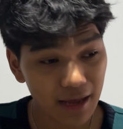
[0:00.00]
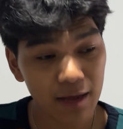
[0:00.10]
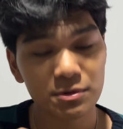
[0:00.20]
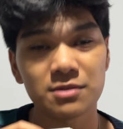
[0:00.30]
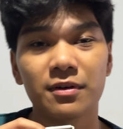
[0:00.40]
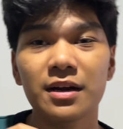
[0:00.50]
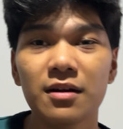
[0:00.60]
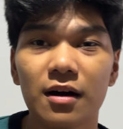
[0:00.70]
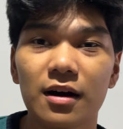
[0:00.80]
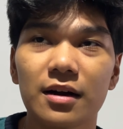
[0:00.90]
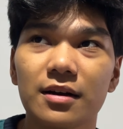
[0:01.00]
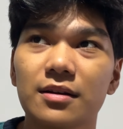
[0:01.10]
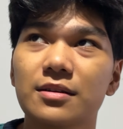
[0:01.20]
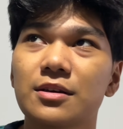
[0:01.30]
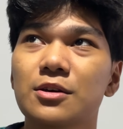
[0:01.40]
It was very hard
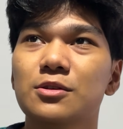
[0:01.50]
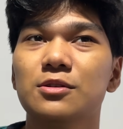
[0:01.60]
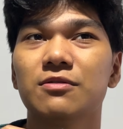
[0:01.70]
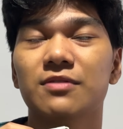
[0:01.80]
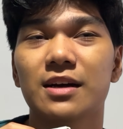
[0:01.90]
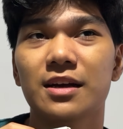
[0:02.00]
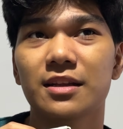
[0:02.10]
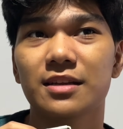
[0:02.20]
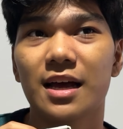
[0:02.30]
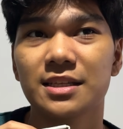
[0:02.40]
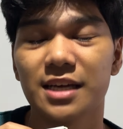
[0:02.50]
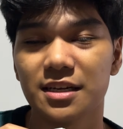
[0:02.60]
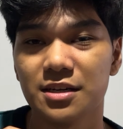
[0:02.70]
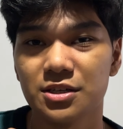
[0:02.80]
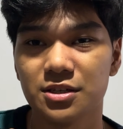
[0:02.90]
to find a
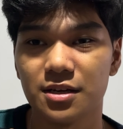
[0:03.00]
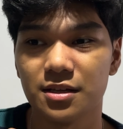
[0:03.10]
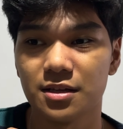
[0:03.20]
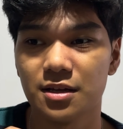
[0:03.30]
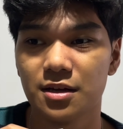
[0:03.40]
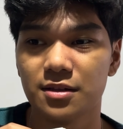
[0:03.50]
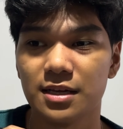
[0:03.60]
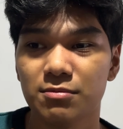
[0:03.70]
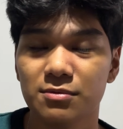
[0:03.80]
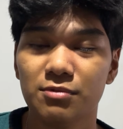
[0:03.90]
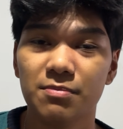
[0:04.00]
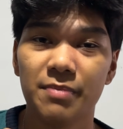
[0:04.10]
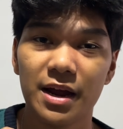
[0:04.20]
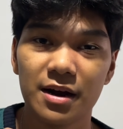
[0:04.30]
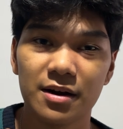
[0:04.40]
technician that would
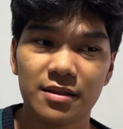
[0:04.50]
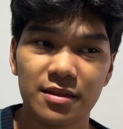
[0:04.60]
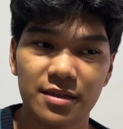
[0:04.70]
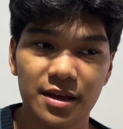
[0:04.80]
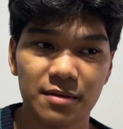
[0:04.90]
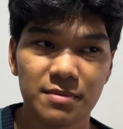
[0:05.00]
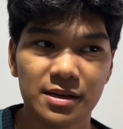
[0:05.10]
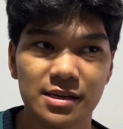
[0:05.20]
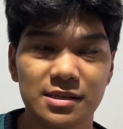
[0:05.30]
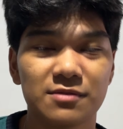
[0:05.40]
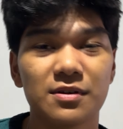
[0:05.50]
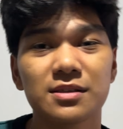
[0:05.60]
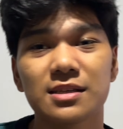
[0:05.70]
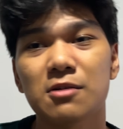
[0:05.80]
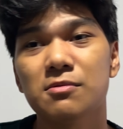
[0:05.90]
repair the thing because first I